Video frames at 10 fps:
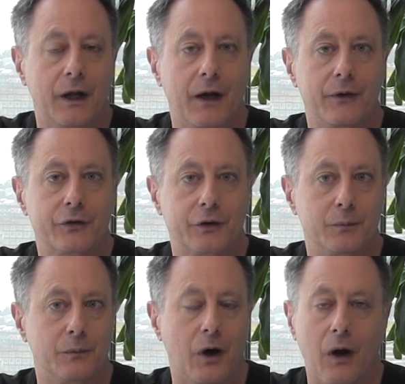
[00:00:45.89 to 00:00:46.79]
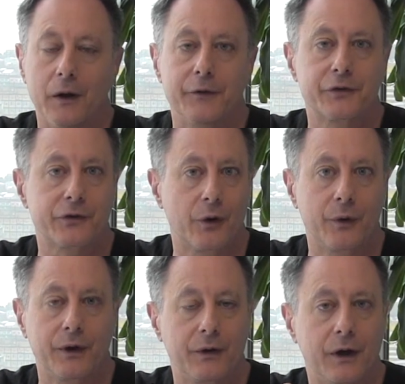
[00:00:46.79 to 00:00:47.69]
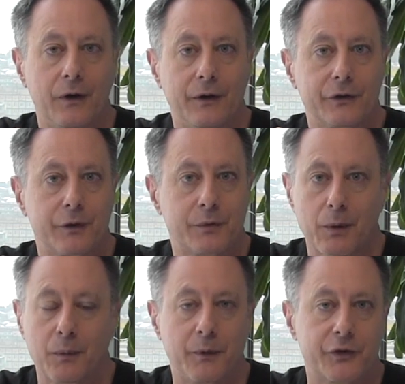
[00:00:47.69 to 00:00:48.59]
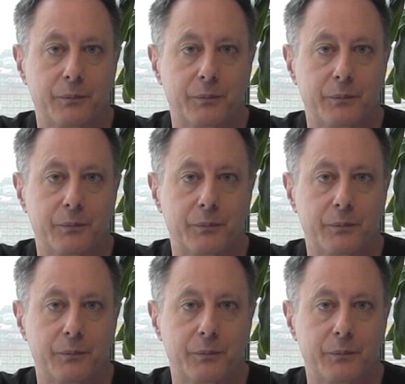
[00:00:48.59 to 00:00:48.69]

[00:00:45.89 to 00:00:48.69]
yeah, there's some olives thrown in there and some supplements.